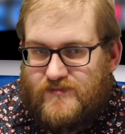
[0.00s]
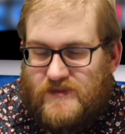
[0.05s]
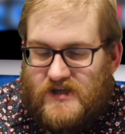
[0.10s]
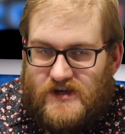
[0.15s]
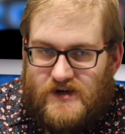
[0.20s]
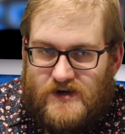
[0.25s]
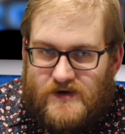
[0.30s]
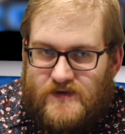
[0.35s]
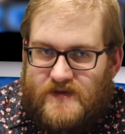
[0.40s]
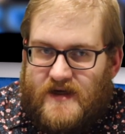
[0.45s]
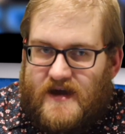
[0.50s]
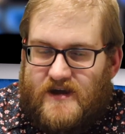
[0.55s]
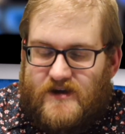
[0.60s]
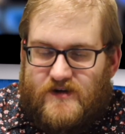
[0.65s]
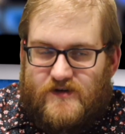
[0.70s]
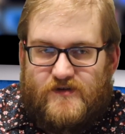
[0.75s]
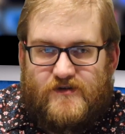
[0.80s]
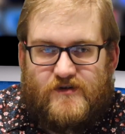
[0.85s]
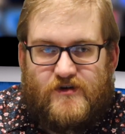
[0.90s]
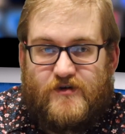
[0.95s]
you know, that
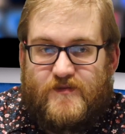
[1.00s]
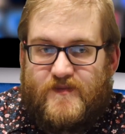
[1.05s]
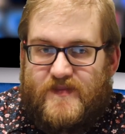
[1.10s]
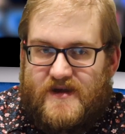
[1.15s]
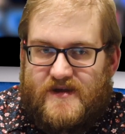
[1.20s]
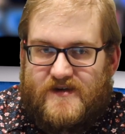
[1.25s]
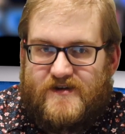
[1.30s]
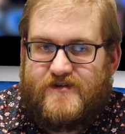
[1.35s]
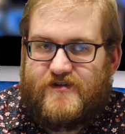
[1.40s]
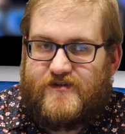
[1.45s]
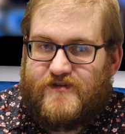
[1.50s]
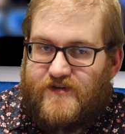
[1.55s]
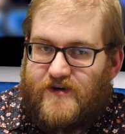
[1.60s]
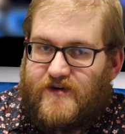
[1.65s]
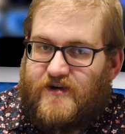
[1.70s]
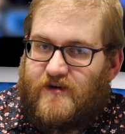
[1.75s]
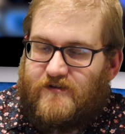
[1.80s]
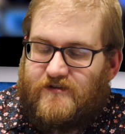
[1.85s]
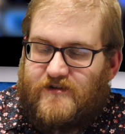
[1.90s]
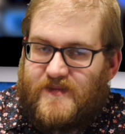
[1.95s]
could
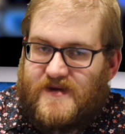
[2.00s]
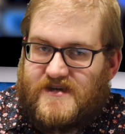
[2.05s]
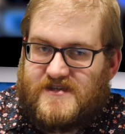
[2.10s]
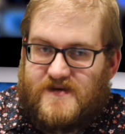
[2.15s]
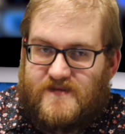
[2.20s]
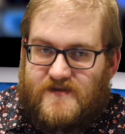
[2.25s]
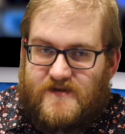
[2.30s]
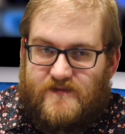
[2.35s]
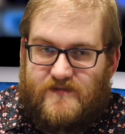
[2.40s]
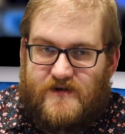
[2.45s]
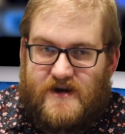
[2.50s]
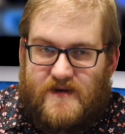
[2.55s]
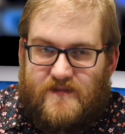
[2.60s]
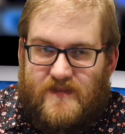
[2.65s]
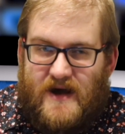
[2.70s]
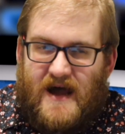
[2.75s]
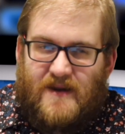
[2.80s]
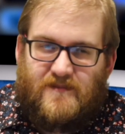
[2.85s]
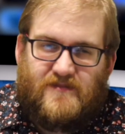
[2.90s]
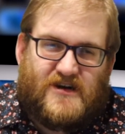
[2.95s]
turn out to be something pretty
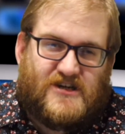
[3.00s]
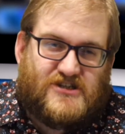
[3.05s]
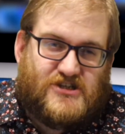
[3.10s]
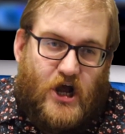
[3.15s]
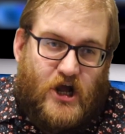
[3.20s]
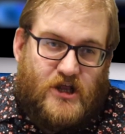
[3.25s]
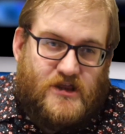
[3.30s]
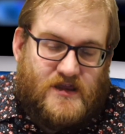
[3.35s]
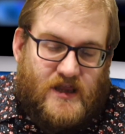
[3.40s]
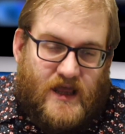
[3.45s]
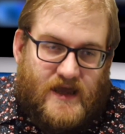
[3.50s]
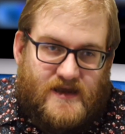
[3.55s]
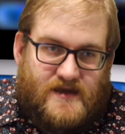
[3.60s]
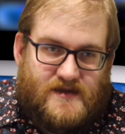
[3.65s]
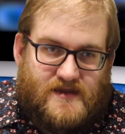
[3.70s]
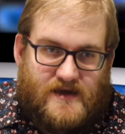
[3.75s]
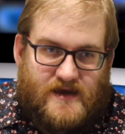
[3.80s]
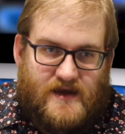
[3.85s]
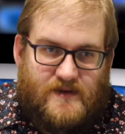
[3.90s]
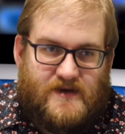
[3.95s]
bad, but it's
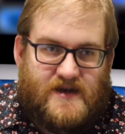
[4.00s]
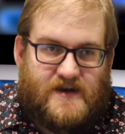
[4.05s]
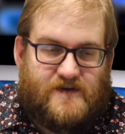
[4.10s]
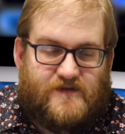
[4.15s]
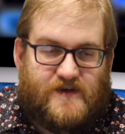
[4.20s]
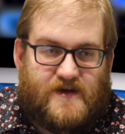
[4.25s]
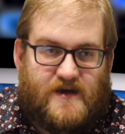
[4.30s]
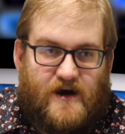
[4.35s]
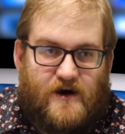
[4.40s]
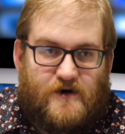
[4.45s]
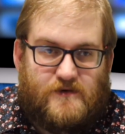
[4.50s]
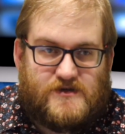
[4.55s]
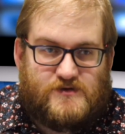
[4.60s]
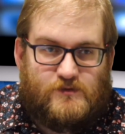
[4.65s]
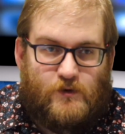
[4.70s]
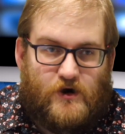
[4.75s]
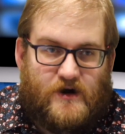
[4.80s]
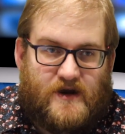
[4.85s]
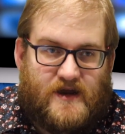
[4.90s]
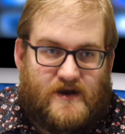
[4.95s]
unlikely. I mean, if the car was
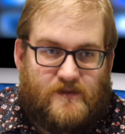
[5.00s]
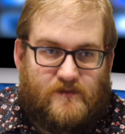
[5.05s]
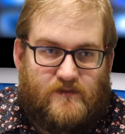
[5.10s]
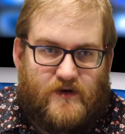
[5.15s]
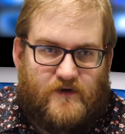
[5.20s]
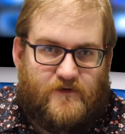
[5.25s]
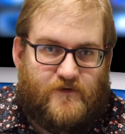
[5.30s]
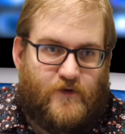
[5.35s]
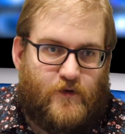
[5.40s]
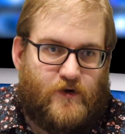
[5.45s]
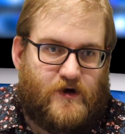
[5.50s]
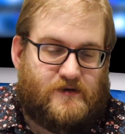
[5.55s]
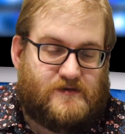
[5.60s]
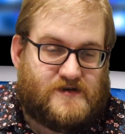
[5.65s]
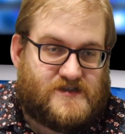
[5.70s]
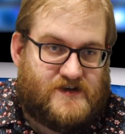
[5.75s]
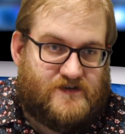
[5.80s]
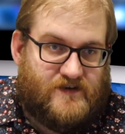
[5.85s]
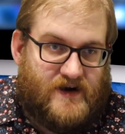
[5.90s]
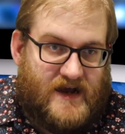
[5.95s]
working before it
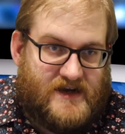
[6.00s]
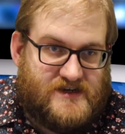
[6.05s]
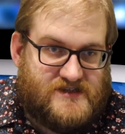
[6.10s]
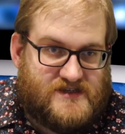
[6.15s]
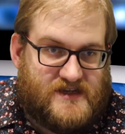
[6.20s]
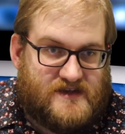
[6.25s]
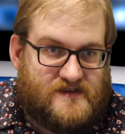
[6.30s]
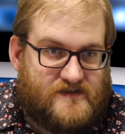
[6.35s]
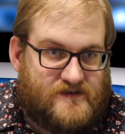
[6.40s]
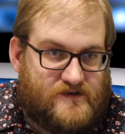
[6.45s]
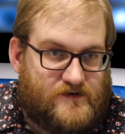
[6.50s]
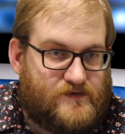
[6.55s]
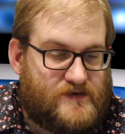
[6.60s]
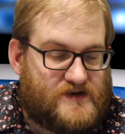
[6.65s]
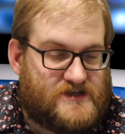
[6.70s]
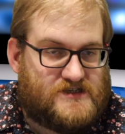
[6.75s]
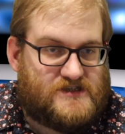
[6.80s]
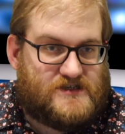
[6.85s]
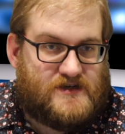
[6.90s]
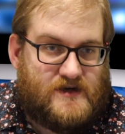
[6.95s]
was crashed into,
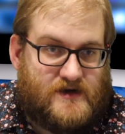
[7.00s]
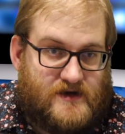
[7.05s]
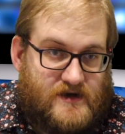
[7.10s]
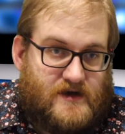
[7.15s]
which,